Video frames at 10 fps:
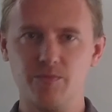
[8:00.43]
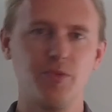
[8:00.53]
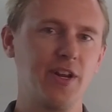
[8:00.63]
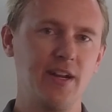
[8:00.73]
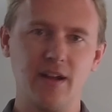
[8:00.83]

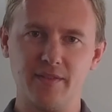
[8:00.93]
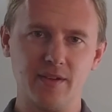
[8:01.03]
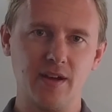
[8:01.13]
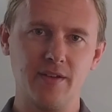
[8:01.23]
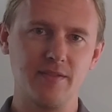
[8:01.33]
putting it on
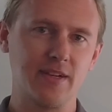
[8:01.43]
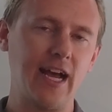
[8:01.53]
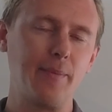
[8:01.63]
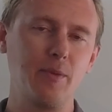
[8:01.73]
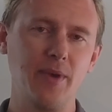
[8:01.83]
the
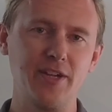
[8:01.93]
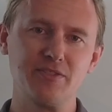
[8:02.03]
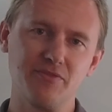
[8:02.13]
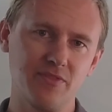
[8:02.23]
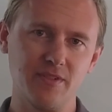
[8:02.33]
copy page,
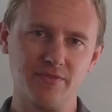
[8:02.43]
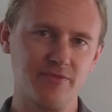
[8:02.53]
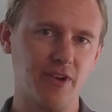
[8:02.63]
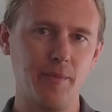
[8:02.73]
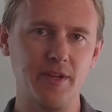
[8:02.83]
of
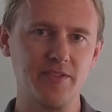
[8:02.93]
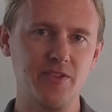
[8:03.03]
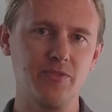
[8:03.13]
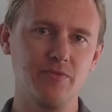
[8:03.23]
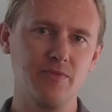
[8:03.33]
framing it
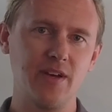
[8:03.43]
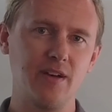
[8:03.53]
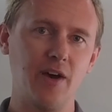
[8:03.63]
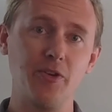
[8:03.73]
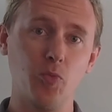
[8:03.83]
to you
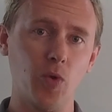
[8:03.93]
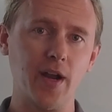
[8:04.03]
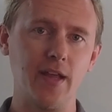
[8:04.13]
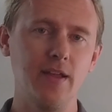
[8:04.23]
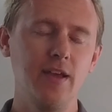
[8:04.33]
how you
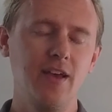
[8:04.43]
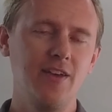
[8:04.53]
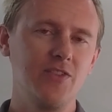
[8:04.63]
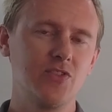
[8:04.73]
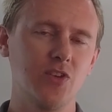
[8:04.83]
want it.
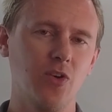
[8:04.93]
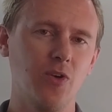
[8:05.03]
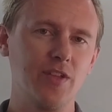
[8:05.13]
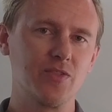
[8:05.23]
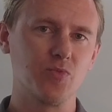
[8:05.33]
So
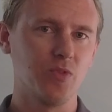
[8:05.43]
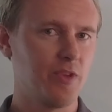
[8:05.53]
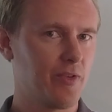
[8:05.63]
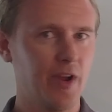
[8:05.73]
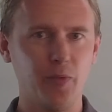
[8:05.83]
it's a really
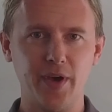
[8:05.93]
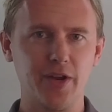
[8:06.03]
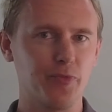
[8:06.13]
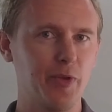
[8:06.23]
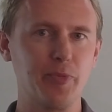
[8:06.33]
great way
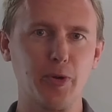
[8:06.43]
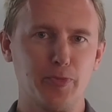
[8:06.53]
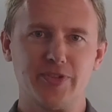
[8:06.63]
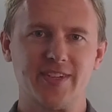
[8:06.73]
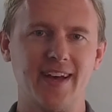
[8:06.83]
to
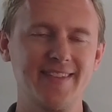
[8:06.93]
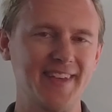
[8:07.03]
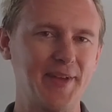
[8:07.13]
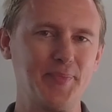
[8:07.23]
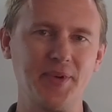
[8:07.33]
repurpose
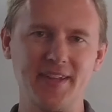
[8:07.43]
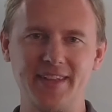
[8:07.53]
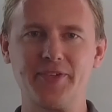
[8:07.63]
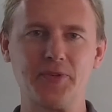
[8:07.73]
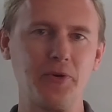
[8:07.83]
content, but
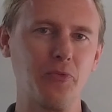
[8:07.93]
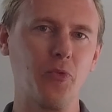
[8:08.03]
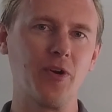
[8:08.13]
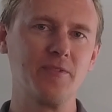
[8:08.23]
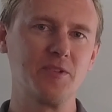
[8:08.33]
in their own
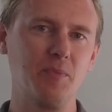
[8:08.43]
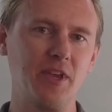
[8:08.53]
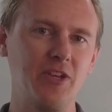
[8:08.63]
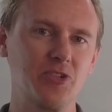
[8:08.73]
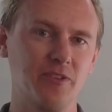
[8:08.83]
words, and
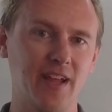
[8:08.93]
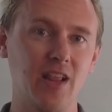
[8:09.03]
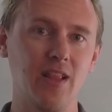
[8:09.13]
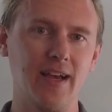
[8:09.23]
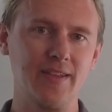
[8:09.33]
making sure that
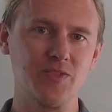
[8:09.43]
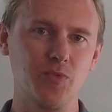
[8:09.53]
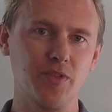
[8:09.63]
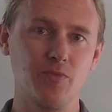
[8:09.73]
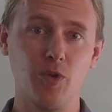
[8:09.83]
aligns
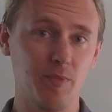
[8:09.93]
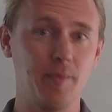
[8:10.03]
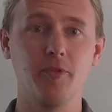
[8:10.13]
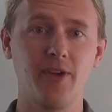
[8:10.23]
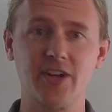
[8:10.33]
with what
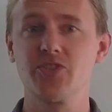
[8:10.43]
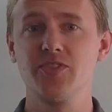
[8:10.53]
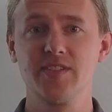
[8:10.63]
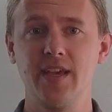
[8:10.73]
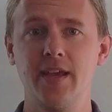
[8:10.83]
people are
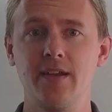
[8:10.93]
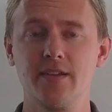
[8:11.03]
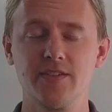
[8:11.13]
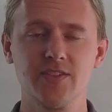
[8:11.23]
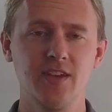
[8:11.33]
actually saying.
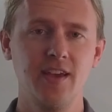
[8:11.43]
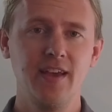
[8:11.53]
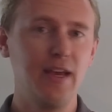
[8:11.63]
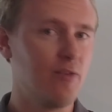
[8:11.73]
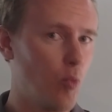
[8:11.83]
Because
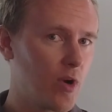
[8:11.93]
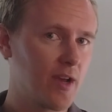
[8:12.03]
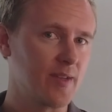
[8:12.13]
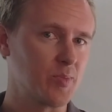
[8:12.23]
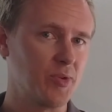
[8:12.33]
if one
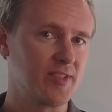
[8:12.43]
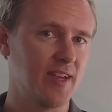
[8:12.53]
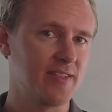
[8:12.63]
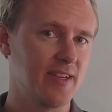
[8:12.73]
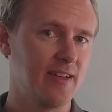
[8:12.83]
customer
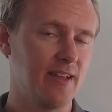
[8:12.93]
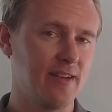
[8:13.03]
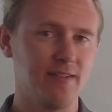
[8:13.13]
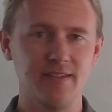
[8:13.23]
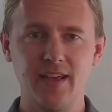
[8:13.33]
says it,
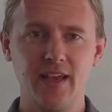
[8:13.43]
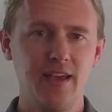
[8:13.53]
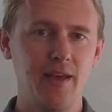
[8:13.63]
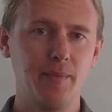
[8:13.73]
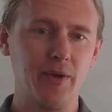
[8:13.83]

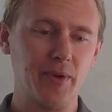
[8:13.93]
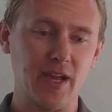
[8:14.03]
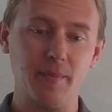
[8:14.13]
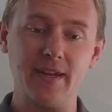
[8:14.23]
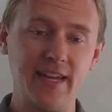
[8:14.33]
and my
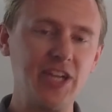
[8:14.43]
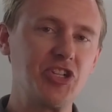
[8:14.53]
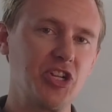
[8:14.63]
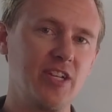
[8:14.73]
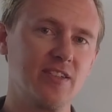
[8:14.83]

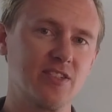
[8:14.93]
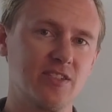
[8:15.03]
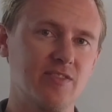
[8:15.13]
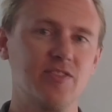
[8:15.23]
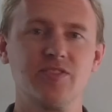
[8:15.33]
recommendation
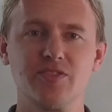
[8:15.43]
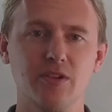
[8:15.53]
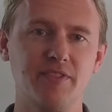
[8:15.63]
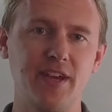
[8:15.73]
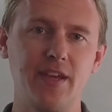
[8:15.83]
is to
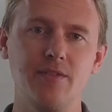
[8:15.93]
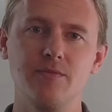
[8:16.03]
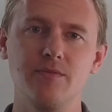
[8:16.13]
survey